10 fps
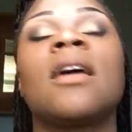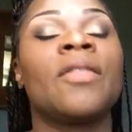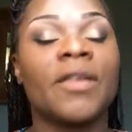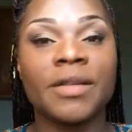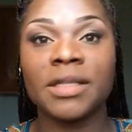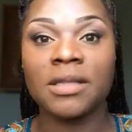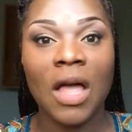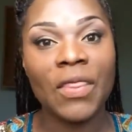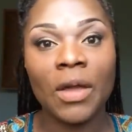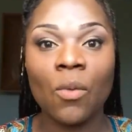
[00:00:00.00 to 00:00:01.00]
and there's
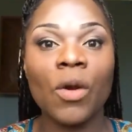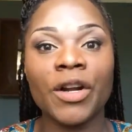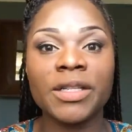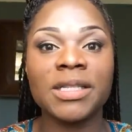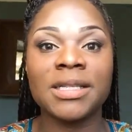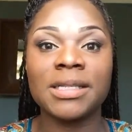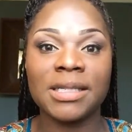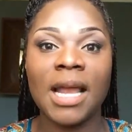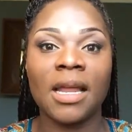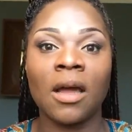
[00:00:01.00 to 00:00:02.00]
nothing worse than
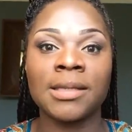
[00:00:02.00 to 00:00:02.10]
setting